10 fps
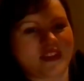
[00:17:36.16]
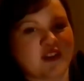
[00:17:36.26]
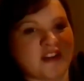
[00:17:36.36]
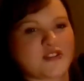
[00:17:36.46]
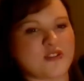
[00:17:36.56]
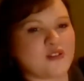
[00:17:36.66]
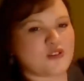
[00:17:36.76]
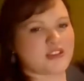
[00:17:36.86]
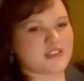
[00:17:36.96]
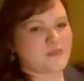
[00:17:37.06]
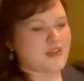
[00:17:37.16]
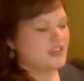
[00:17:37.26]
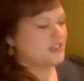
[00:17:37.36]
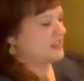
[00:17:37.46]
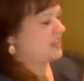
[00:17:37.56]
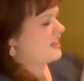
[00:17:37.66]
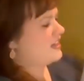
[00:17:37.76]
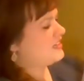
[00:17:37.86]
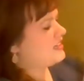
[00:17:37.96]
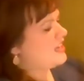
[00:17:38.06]
All right, so you can draw somebody
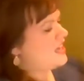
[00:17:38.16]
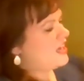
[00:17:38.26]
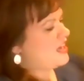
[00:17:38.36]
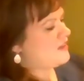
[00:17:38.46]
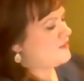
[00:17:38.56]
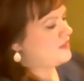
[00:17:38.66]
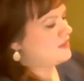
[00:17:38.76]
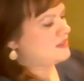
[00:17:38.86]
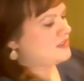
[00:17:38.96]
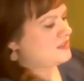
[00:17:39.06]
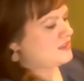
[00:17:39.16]
inside. And then this